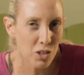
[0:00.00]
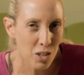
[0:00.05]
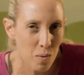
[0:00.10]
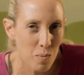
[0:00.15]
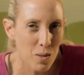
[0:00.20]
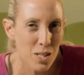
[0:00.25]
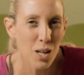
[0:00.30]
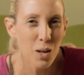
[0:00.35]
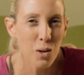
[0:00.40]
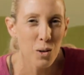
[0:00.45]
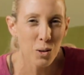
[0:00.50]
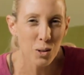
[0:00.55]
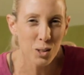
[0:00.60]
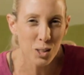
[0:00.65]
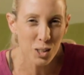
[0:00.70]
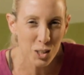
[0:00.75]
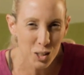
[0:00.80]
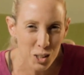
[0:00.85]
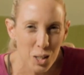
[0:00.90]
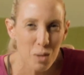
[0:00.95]
baby's
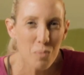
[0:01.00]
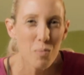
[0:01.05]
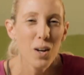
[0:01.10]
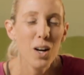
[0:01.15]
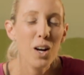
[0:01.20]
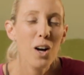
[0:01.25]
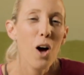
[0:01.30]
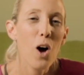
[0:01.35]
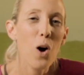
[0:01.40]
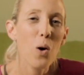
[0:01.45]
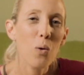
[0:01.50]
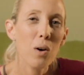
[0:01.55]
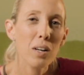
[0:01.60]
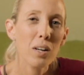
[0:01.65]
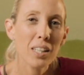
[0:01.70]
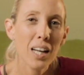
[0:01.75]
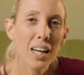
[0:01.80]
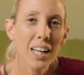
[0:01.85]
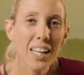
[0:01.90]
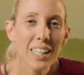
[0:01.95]
life, they can crawl
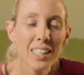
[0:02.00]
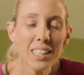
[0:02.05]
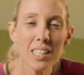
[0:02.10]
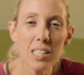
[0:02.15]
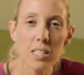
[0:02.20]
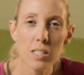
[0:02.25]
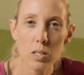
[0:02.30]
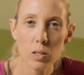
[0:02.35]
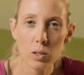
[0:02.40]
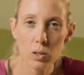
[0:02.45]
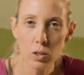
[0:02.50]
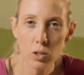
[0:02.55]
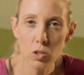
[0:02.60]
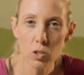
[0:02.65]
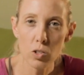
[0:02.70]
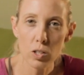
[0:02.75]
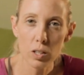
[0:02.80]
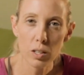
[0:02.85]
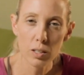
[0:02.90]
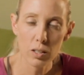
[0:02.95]
on their belly and
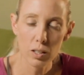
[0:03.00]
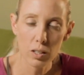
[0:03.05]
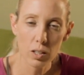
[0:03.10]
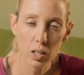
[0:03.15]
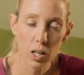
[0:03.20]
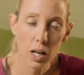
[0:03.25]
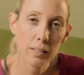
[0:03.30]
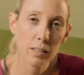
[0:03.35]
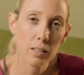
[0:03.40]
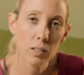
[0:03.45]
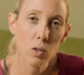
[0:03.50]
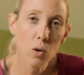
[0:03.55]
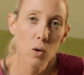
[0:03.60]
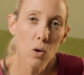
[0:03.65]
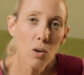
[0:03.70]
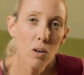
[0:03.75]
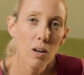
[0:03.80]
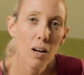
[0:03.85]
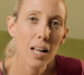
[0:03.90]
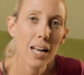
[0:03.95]
even lift themselves up to
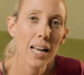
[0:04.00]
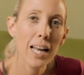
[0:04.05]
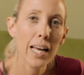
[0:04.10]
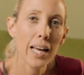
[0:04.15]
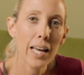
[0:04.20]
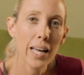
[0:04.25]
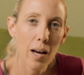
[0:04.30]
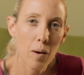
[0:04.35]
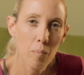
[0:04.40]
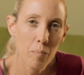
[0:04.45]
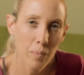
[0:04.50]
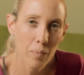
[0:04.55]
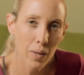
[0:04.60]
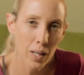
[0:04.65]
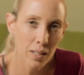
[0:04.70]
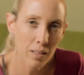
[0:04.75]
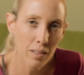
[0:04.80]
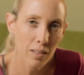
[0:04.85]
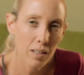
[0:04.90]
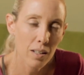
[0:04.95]
crawl on their hands and
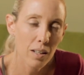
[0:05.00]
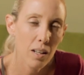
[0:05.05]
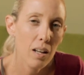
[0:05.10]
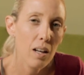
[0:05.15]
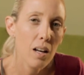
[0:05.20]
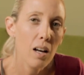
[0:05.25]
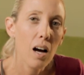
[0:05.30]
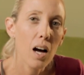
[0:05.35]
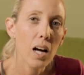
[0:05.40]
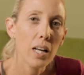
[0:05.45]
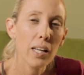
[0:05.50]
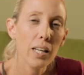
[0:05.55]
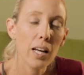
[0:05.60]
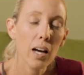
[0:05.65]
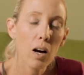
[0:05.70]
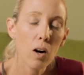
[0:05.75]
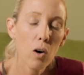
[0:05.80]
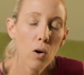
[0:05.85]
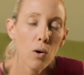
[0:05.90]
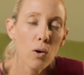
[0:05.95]
knees.
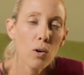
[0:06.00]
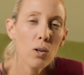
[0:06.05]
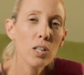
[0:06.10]
As they